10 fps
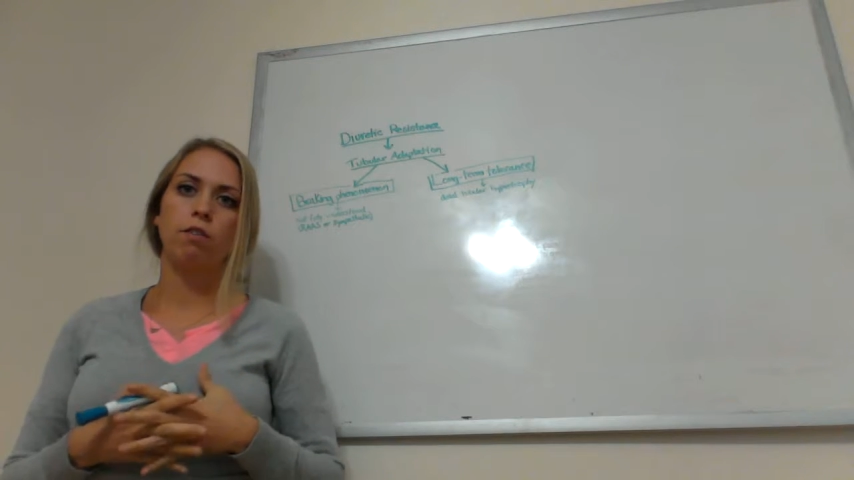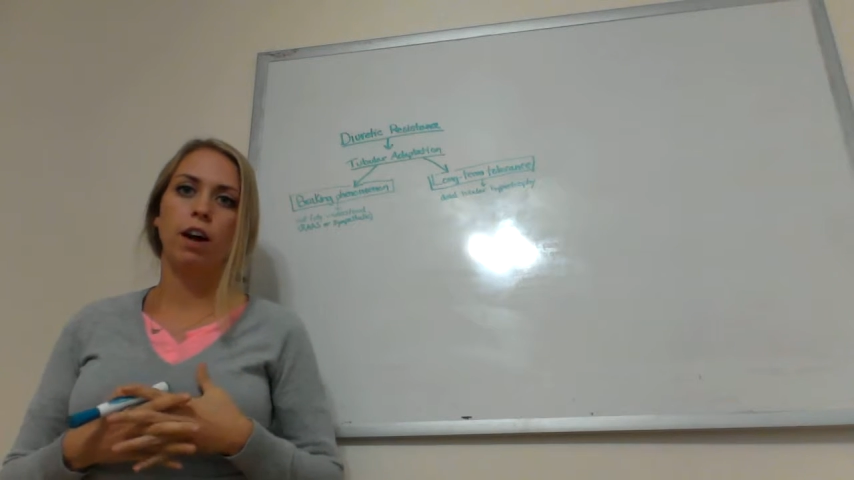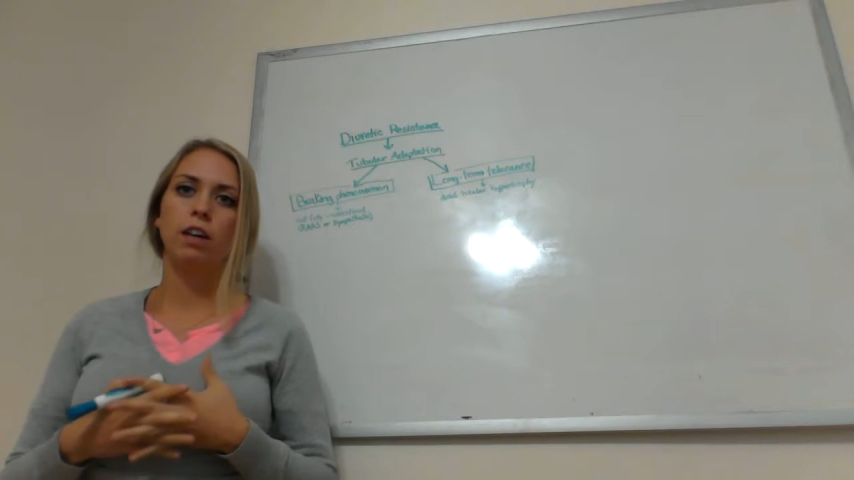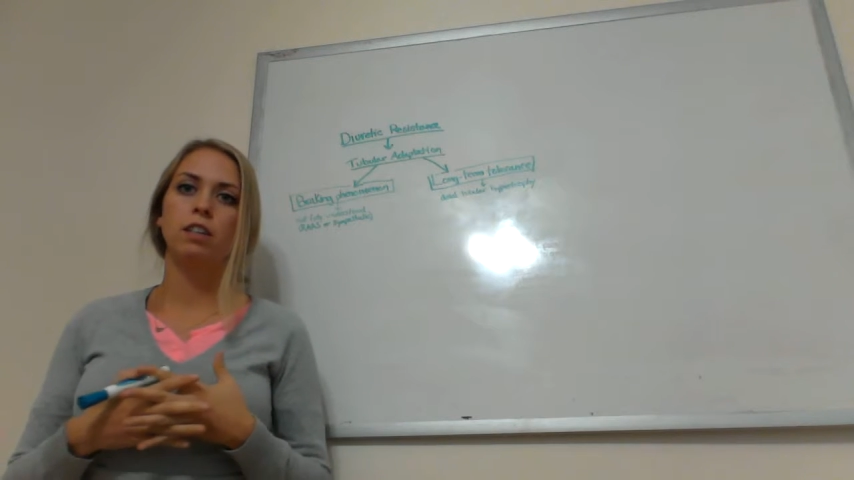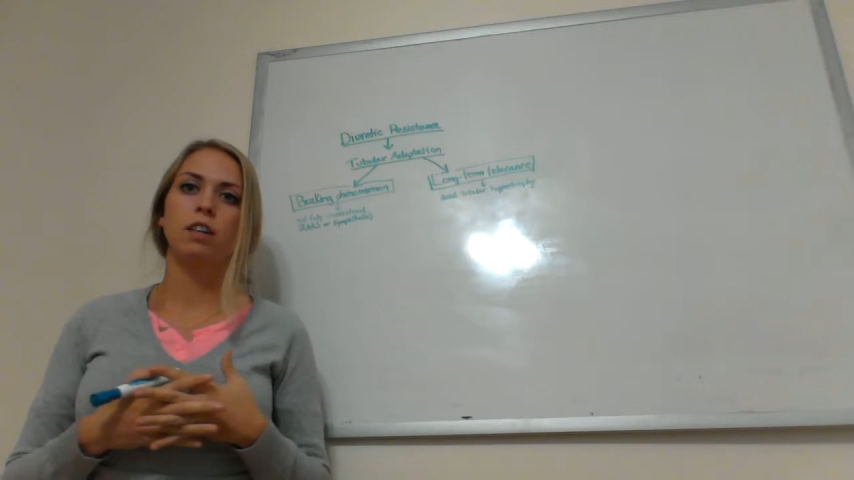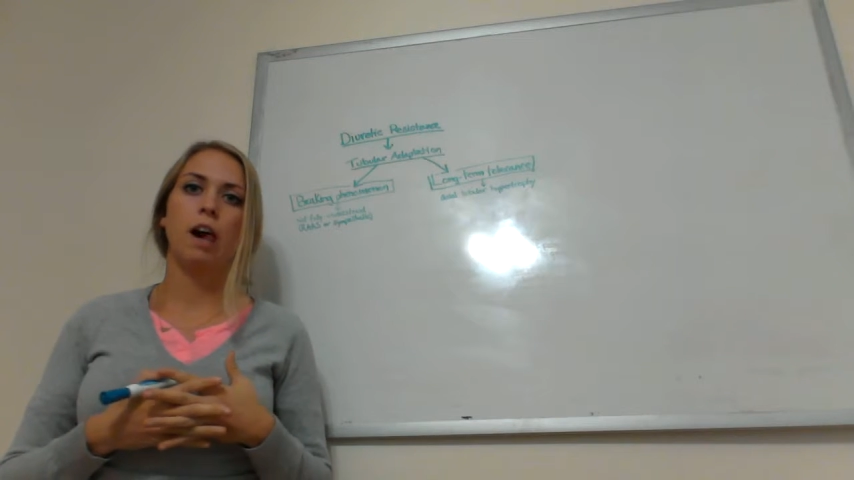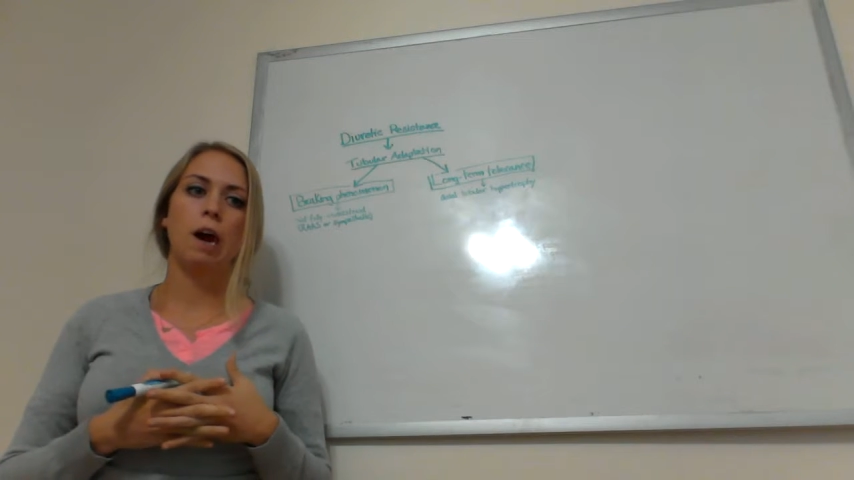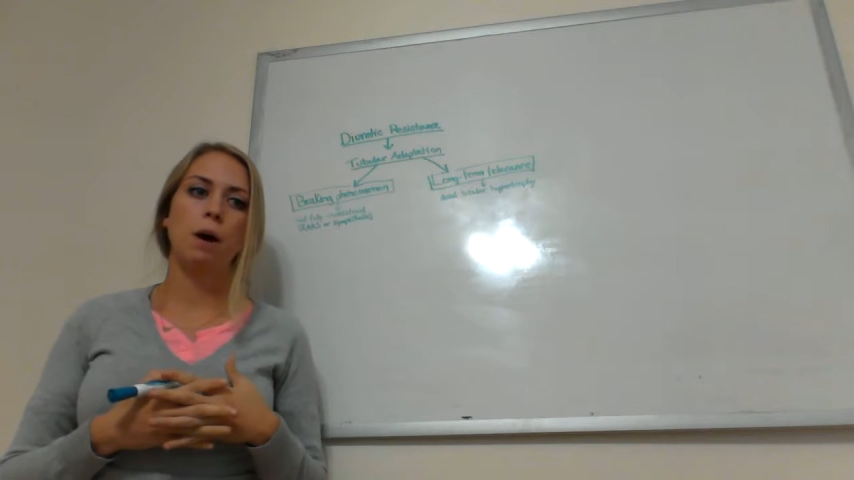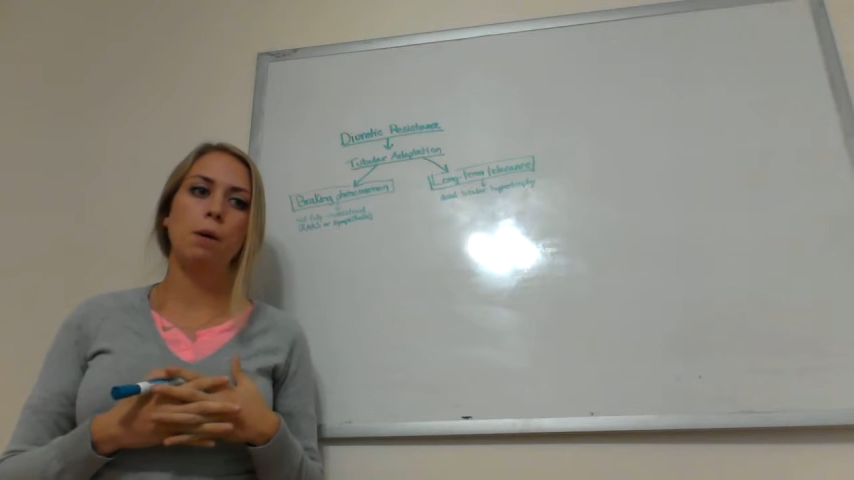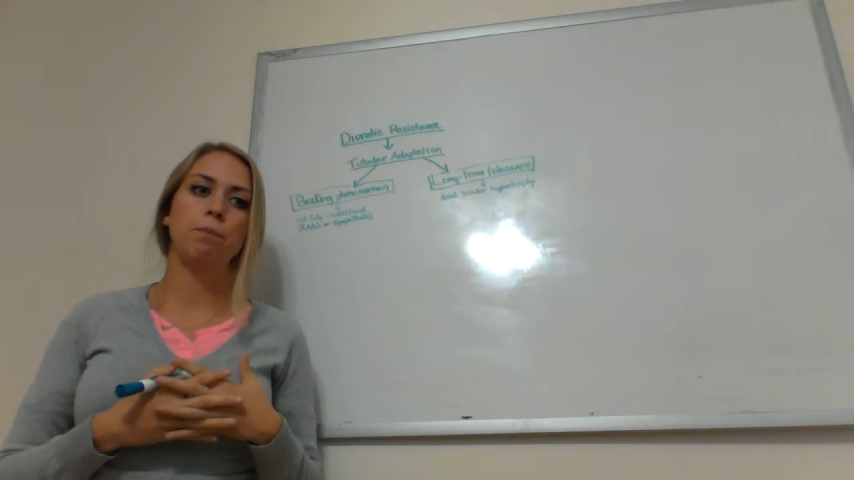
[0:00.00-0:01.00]
effect
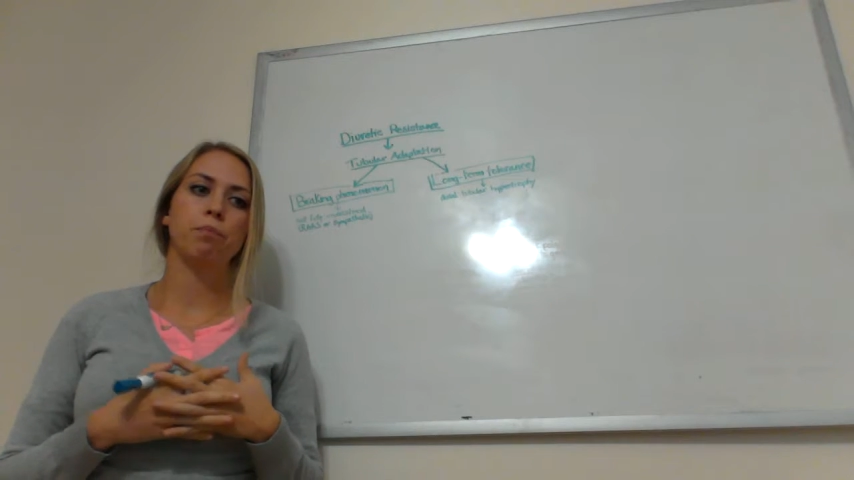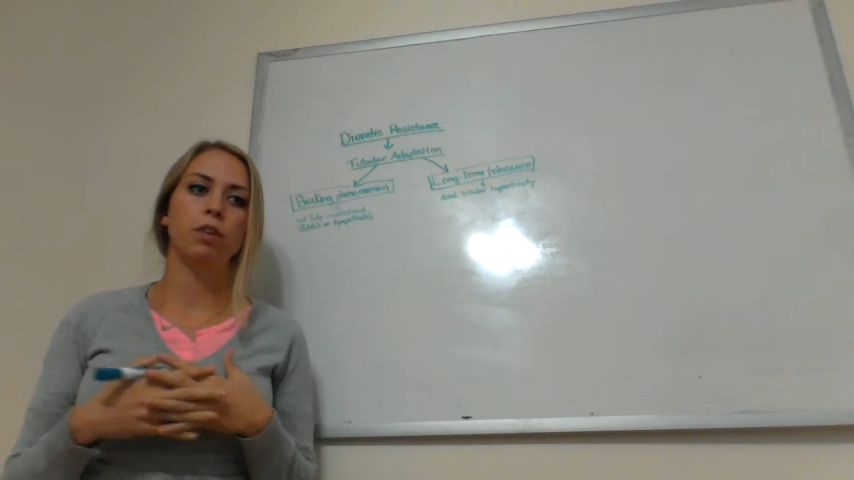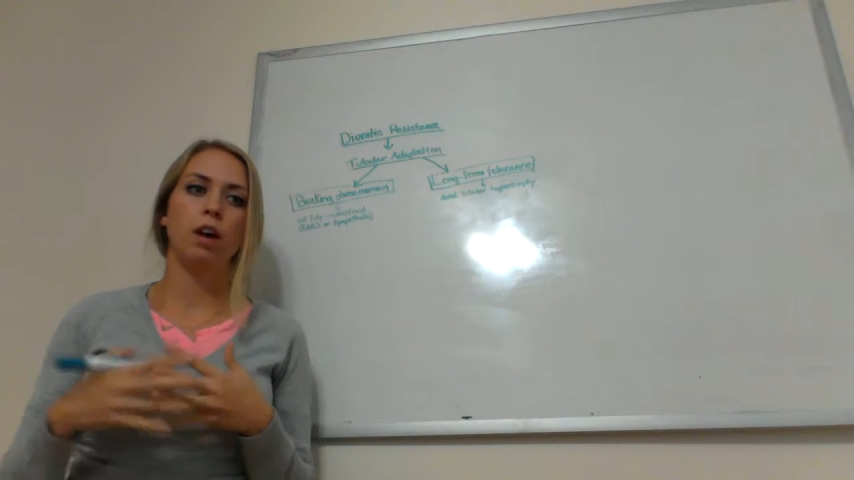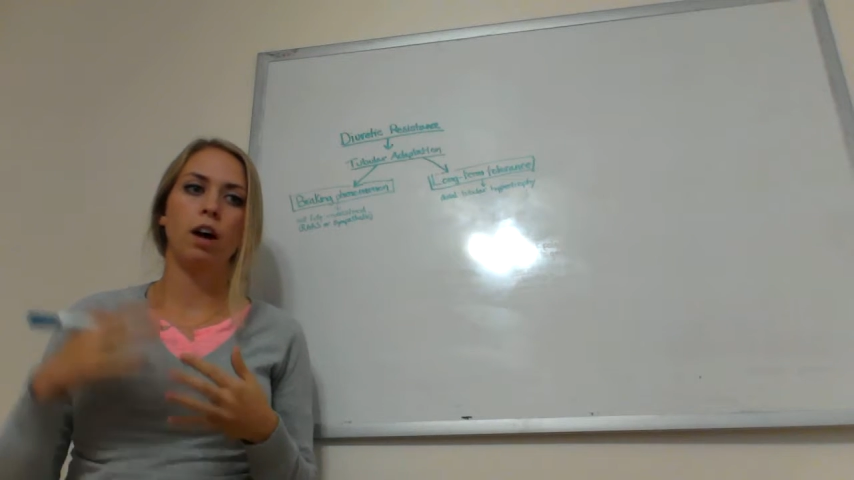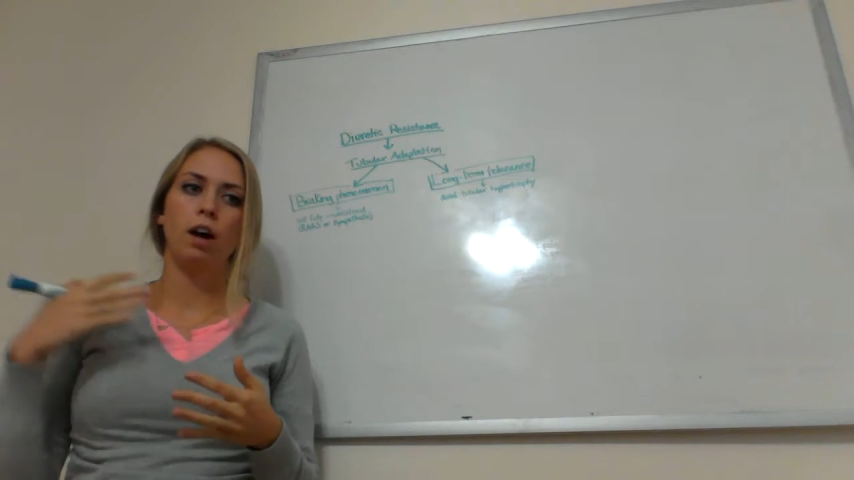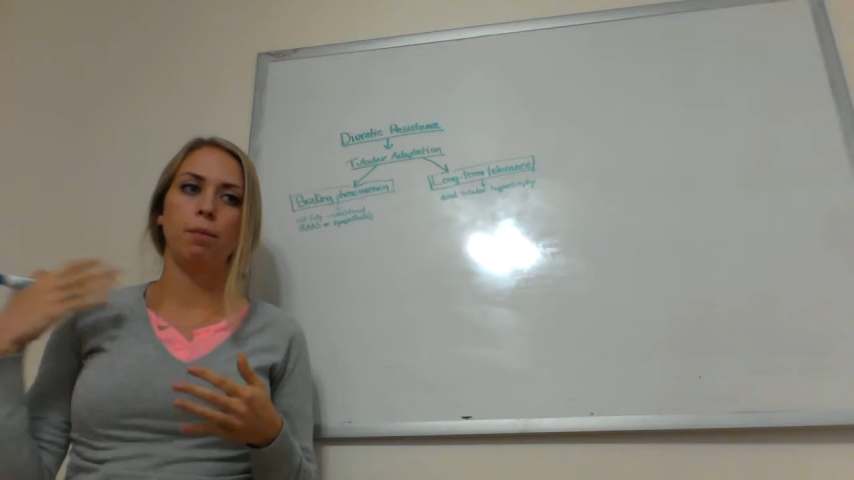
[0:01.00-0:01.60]
on